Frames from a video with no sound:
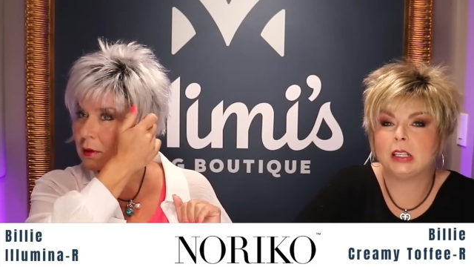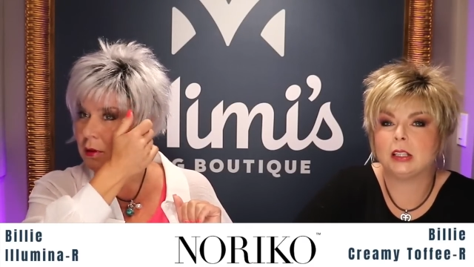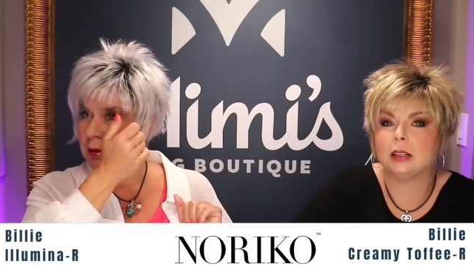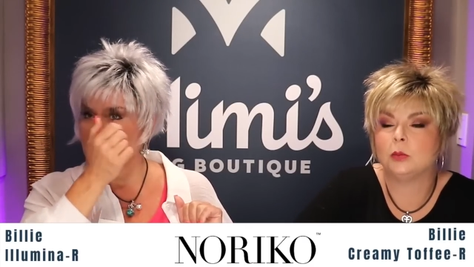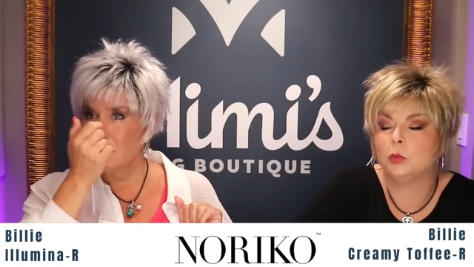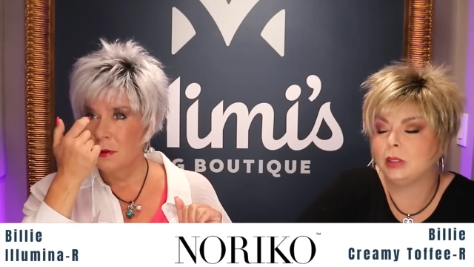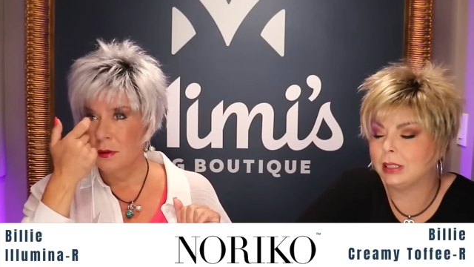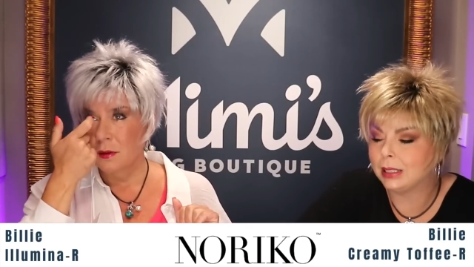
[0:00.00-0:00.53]
Speaker 1: and
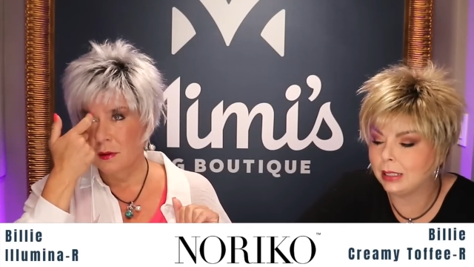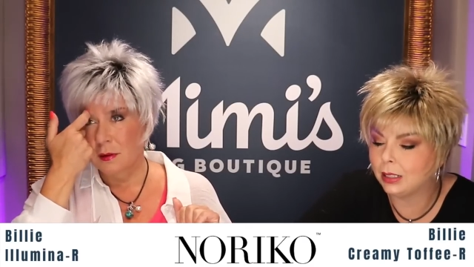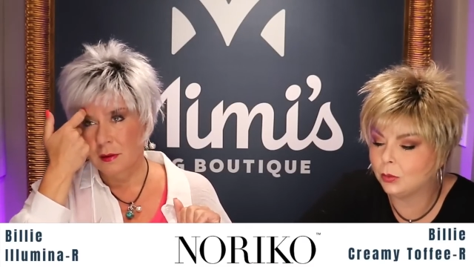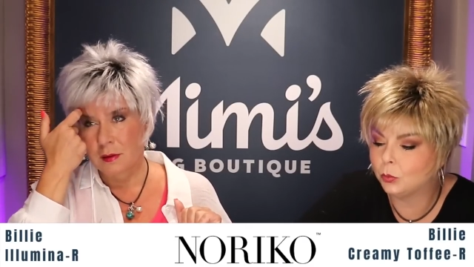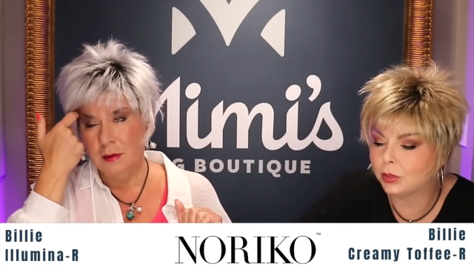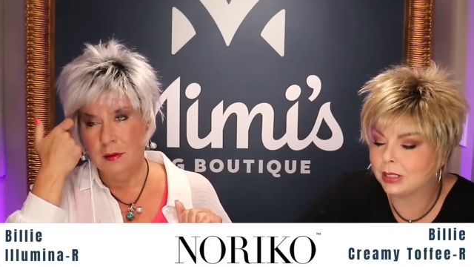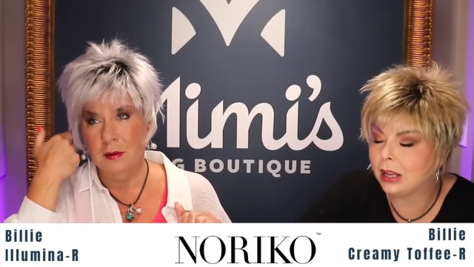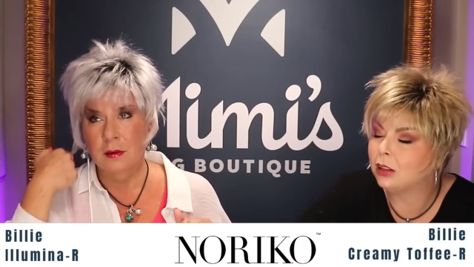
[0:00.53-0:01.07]
one lady was
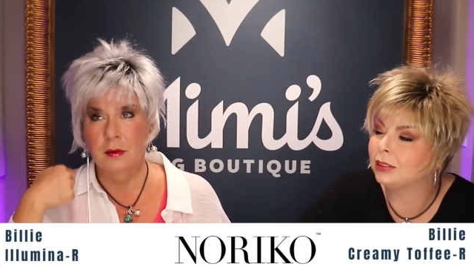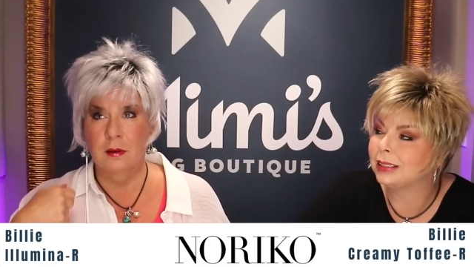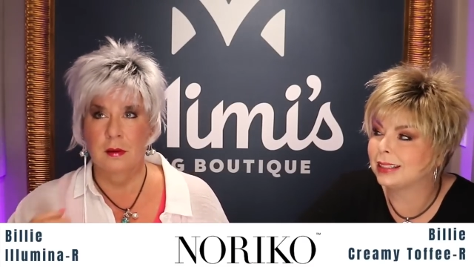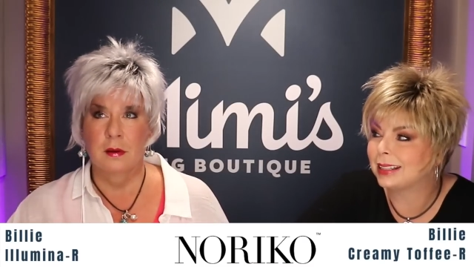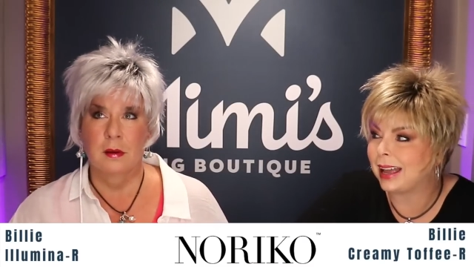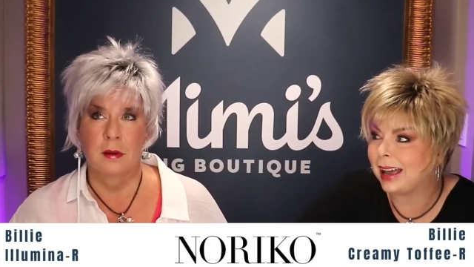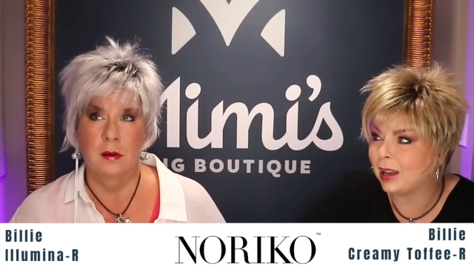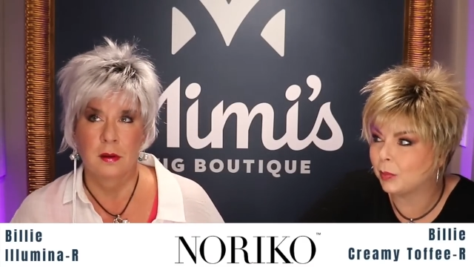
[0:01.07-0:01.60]
calling a
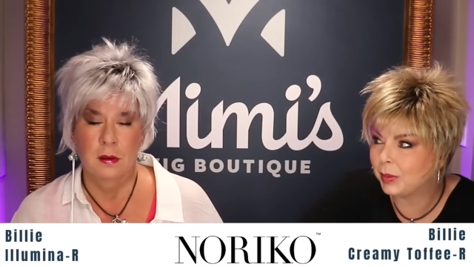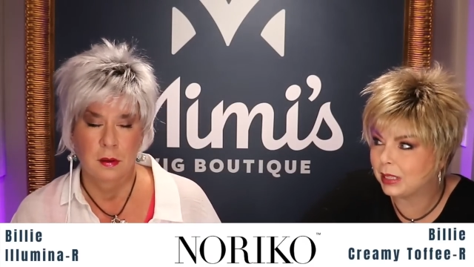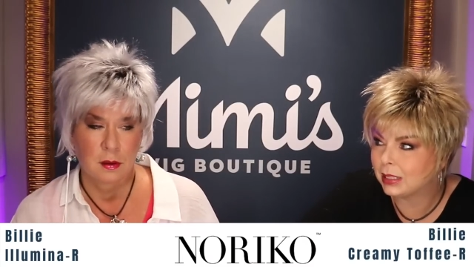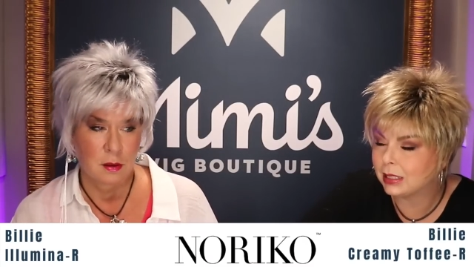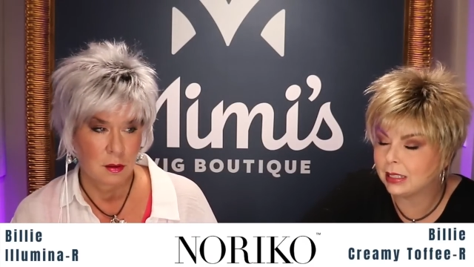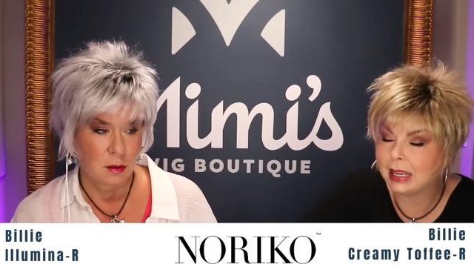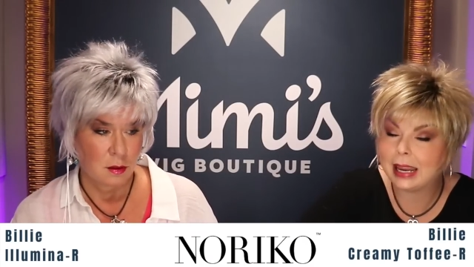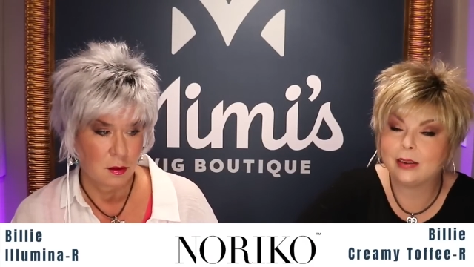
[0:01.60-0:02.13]
sky
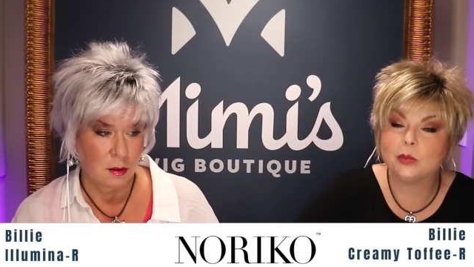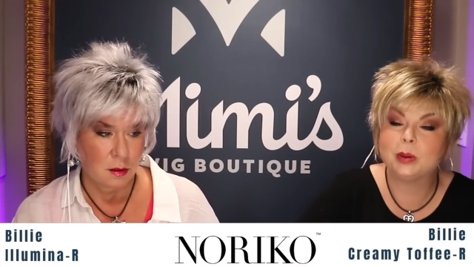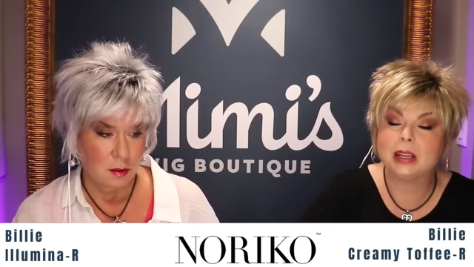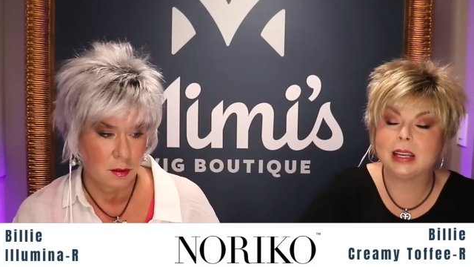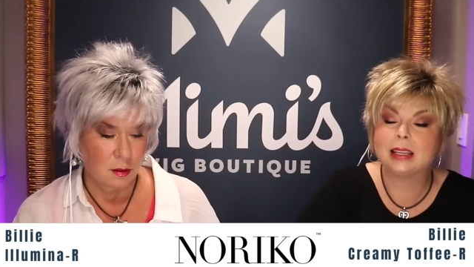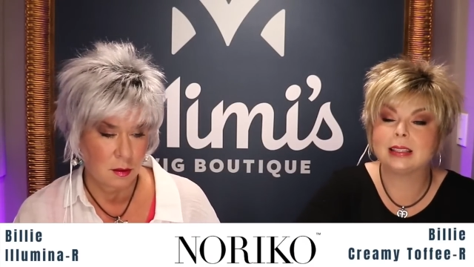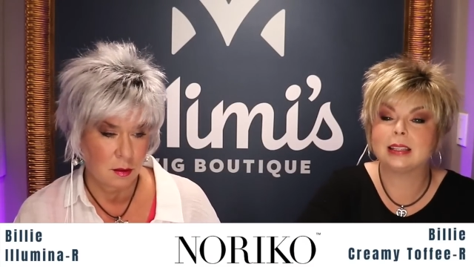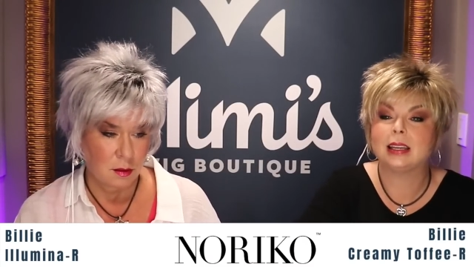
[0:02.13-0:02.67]
pixie. Everybody
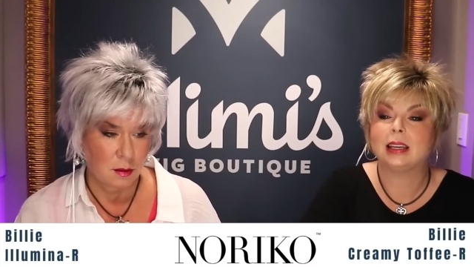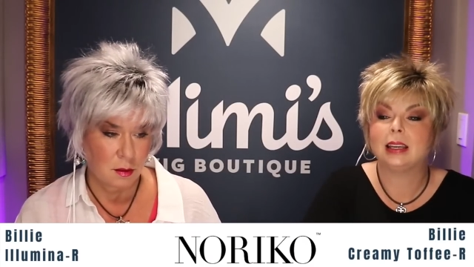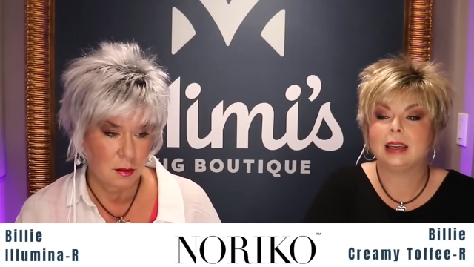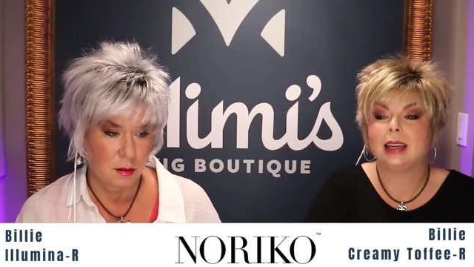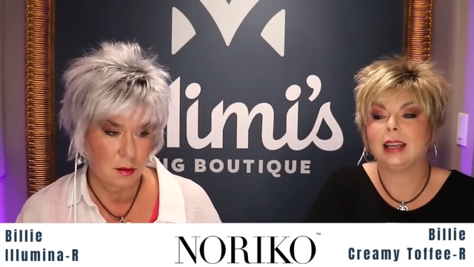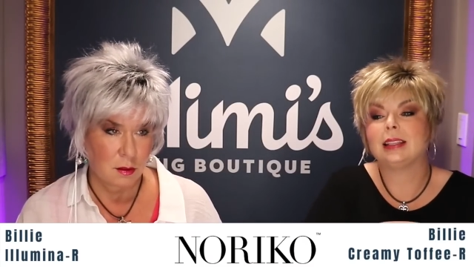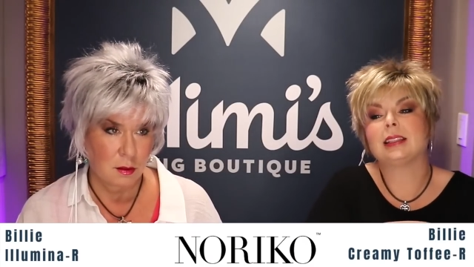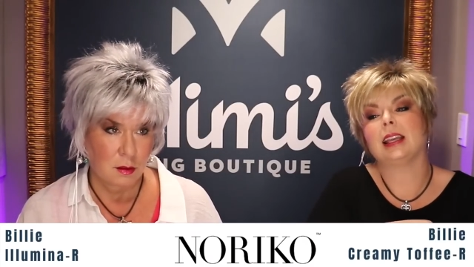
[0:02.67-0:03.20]
has,
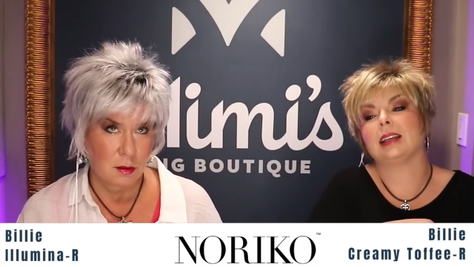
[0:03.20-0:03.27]
it's like